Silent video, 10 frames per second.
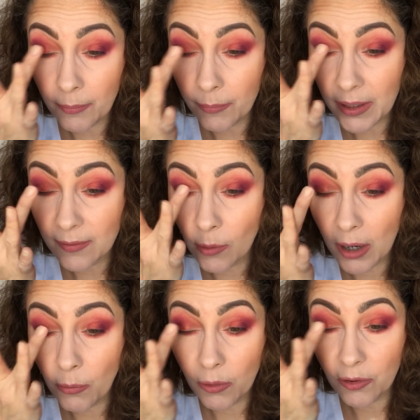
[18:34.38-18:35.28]
because what I
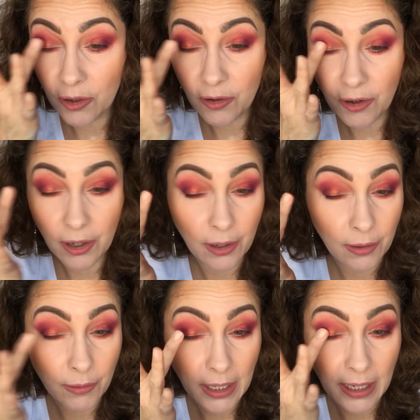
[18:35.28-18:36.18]
want to
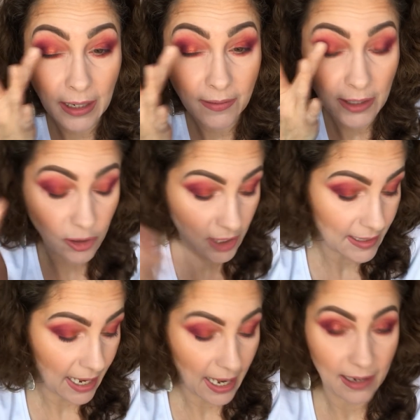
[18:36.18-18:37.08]
do is just
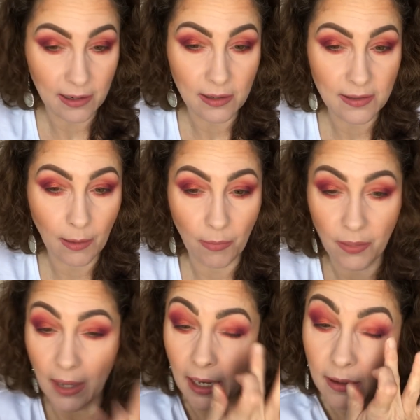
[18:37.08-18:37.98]
add
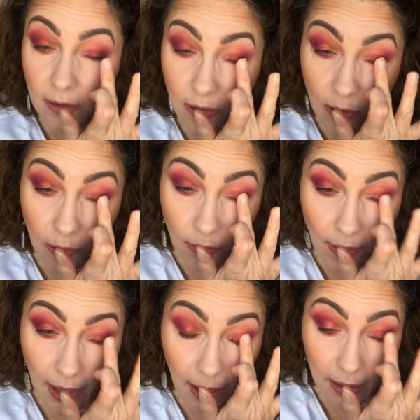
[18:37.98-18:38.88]
something to
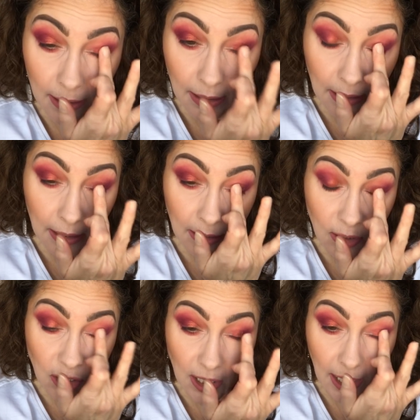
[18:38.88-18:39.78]
that
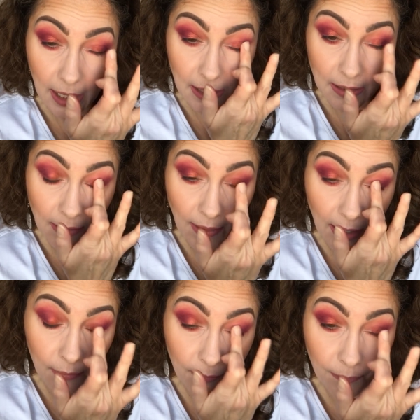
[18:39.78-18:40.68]
shade.
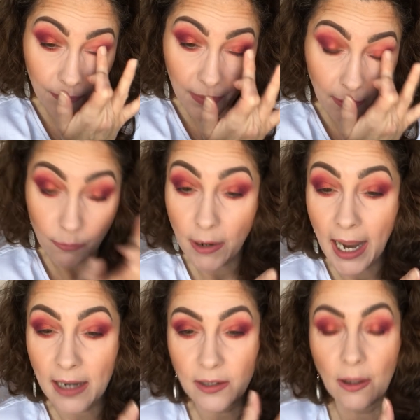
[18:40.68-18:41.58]
That
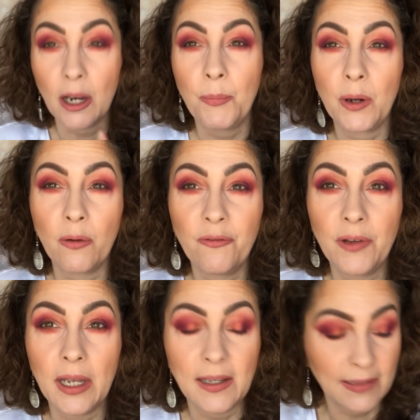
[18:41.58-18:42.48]
red that I put on
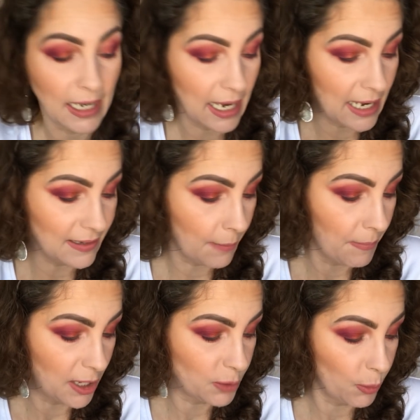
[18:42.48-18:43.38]
first is
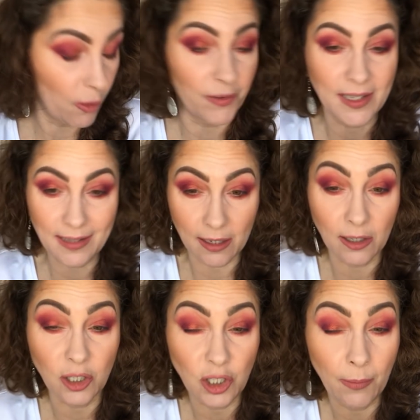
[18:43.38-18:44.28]
much more of a
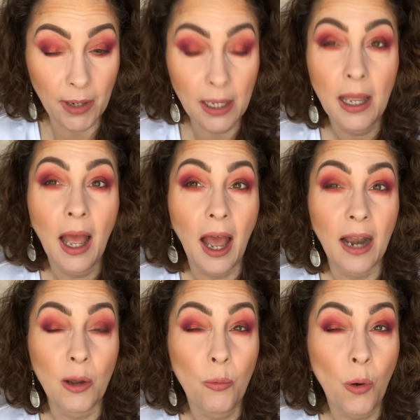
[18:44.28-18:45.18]
subtle shimmer, and
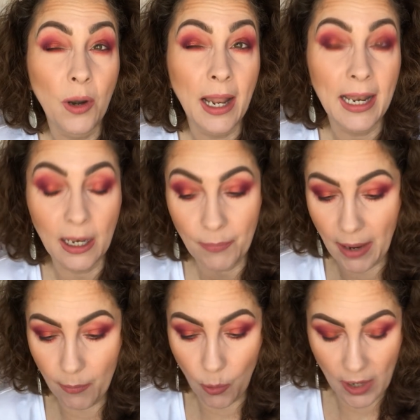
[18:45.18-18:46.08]
I want a little
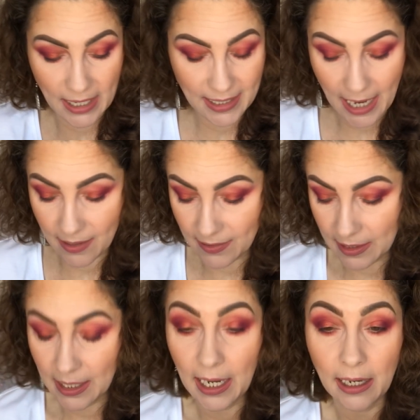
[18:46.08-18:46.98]
bit more
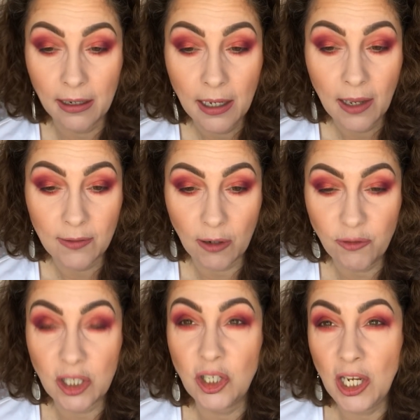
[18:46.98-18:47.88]
intensity, so I've
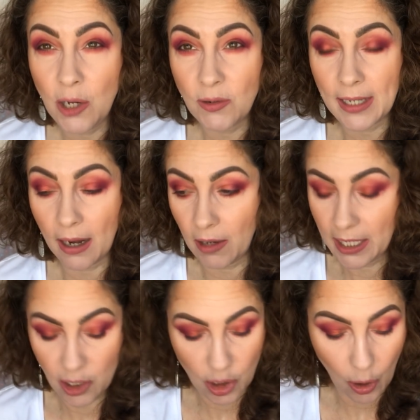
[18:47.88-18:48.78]
just used it
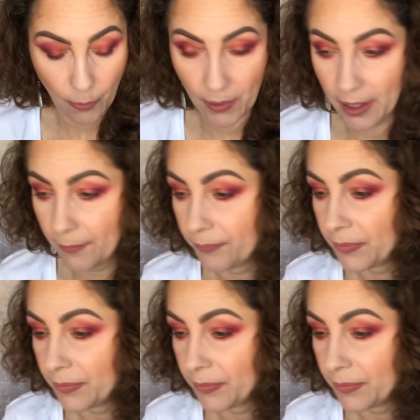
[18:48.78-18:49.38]
like a topper.